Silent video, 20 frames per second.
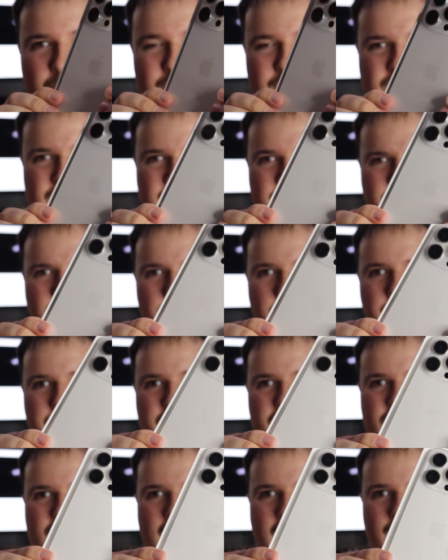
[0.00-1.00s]
Just give her a
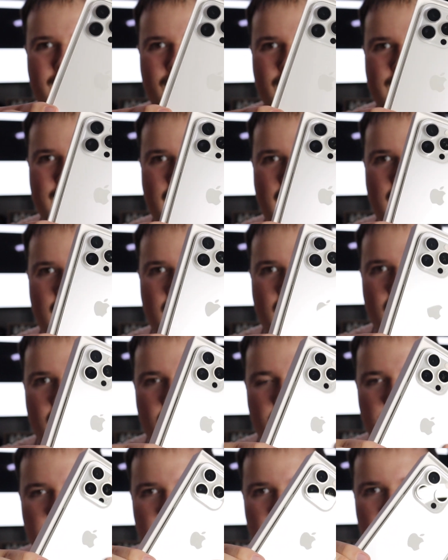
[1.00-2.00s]
moment to shine. Look at that.
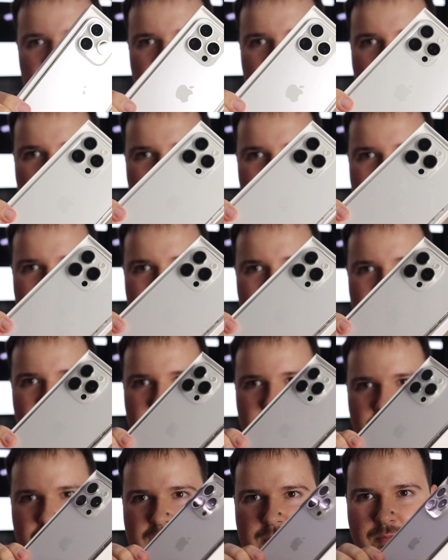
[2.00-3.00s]
Look at it.
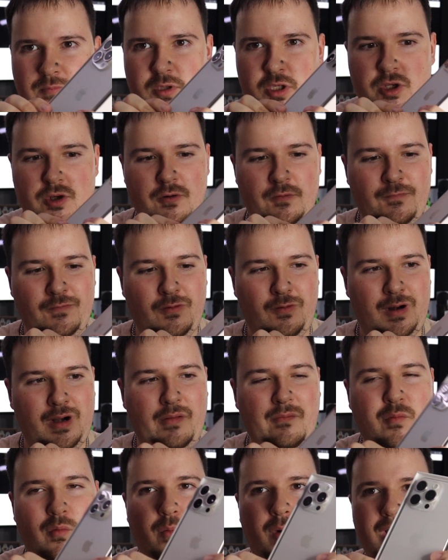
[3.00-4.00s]
It looks beautiful. I
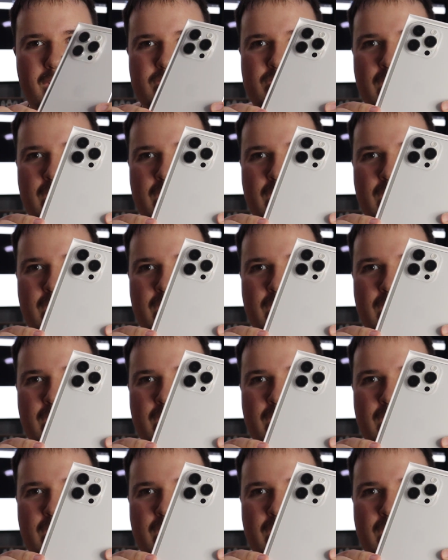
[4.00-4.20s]
don't even want to